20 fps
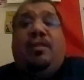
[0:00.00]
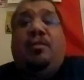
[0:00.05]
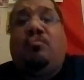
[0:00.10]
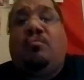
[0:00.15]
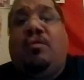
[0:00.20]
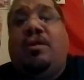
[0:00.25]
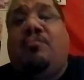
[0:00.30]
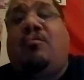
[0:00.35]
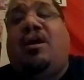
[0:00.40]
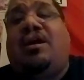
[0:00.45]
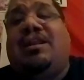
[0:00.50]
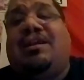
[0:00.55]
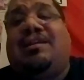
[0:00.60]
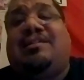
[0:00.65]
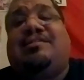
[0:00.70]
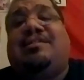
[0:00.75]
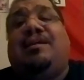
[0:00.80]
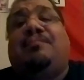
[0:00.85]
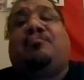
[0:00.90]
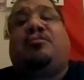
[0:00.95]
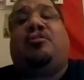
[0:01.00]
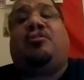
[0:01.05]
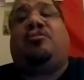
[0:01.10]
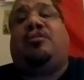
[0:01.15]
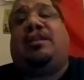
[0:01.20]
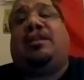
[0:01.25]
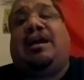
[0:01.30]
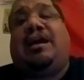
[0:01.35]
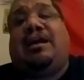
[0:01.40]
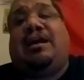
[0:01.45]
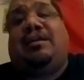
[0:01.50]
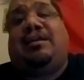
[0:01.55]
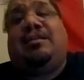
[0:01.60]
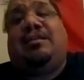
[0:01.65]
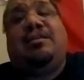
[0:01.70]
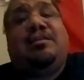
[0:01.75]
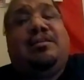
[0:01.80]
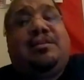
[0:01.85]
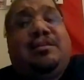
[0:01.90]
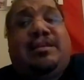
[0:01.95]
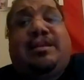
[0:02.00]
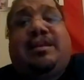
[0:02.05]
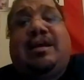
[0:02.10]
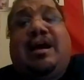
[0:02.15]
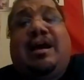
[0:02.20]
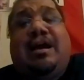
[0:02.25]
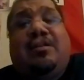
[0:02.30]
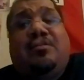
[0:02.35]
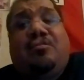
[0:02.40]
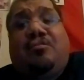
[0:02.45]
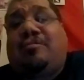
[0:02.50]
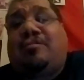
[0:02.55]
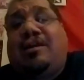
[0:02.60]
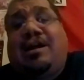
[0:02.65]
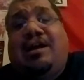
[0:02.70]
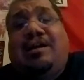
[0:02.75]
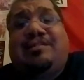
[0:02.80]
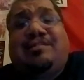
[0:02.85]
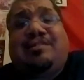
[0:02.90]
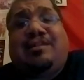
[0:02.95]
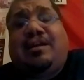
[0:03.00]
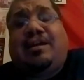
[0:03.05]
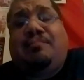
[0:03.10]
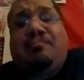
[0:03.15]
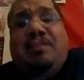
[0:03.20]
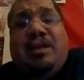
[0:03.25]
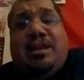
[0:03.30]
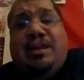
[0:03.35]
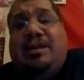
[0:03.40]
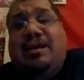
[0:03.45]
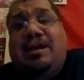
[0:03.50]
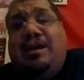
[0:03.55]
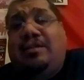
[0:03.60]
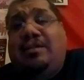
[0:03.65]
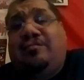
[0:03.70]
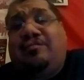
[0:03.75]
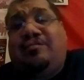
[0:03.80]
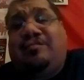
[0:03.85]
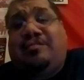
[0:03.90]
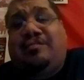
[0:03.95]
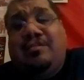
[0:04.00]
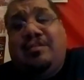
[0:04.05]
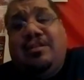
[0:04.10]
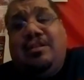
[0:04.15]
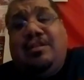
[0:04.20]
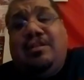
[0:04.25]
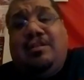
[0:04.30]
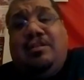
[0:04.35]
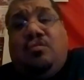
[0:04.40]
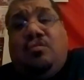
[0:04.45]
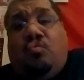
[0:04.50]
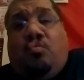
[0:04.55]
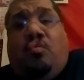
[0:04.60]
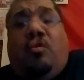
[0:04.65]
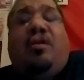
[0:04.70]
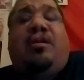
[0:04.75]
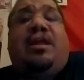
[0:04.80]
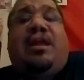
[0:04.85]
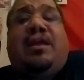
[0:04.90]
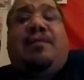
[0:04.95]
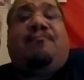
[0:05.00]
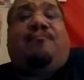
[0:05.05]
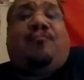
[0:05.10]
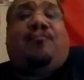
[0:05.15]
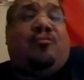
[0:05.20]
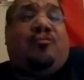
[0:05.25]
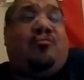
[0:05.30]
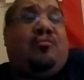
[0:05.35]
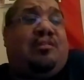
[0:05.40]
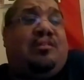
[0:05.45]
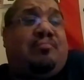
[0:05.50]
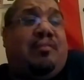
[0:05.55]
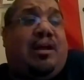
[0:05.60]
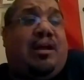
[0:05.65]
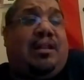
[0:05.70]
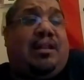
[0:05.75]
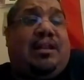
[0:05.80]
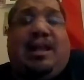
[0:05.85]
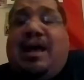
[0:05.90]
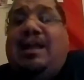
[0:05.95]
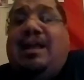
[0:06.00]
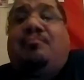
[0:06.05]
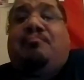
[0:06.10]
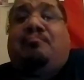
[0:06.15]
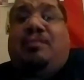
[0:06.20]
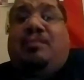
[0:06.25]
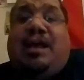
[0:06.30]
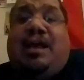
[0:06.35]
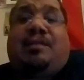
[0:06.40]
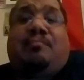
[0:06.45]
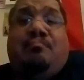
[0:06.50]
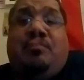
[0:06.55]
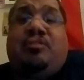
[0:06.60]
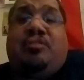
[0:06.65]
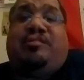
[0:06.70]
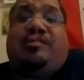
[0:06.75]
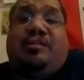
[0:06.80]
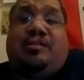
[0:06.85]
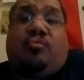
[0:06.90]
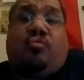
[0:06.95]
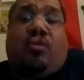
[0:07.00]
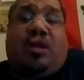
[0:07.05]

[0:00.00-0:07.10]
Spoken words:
we want to accept it or not, Chicanos, Raza, Mexicanos, we're influenced by a lot of black music or